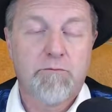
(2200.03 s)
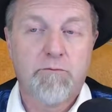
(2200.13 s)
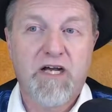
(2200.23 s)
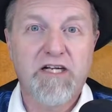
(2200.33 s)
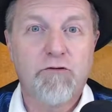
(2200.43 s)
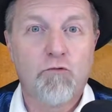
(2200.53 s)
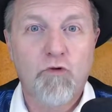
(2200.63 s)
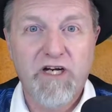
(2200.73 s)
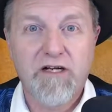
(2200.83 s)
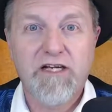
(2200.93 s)
but it
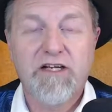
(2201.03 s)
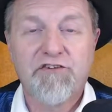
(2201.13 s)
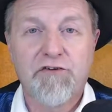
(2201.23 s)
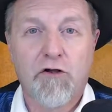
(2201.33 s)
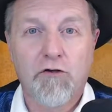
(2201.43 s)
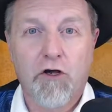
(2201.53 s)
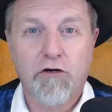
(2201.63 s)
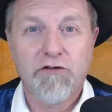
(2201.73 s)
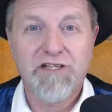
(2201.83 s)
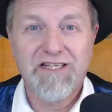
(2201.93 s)
really is no
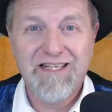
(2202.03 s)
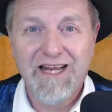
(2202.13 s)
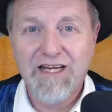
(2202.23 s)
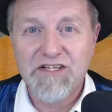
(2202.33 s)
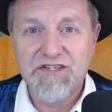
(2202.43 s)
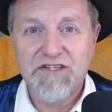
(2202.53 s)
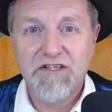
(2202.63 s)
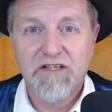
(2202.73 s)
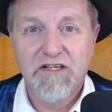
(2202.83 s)
longer the case.